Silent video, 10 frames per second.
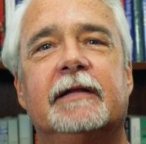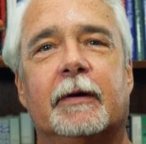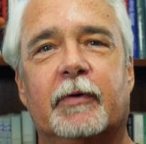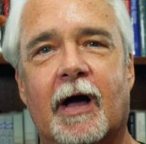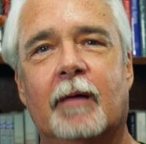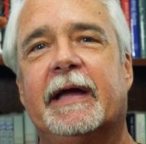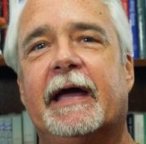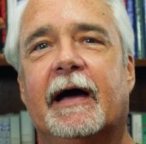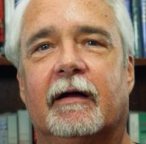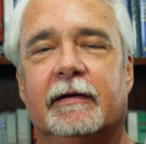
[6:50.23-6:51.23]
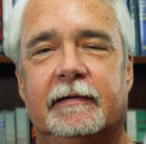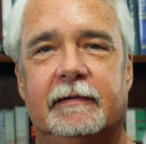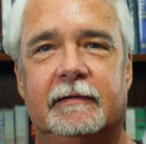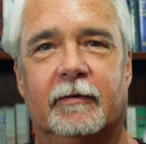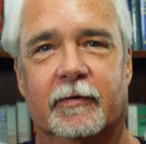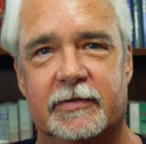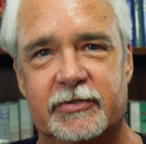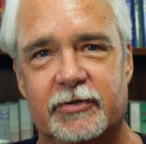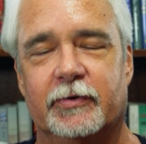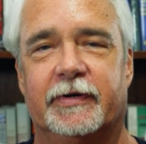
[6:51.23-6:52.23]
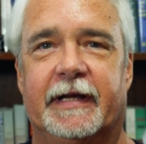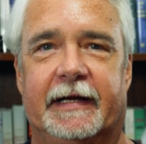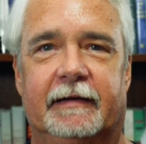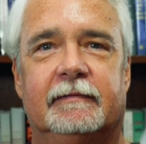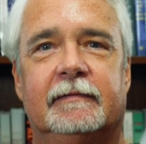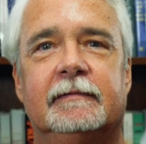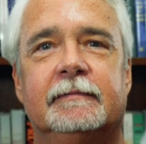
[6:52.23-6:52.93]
they were coming out on a certain date.